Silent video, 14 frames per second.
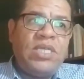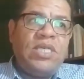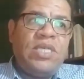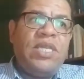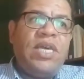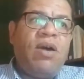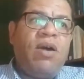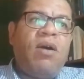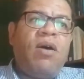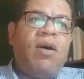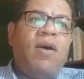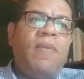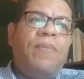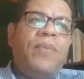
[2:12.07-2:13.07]
They
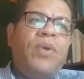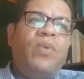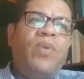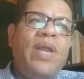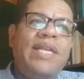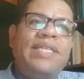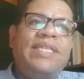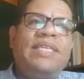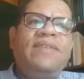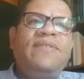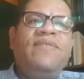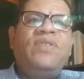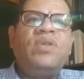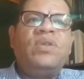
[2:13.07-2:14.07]
are
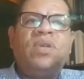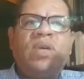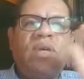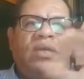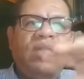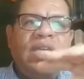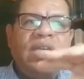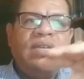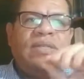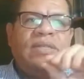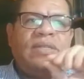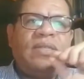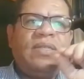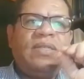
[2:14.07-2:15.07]
relative to the
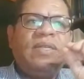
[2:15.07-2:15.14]
context,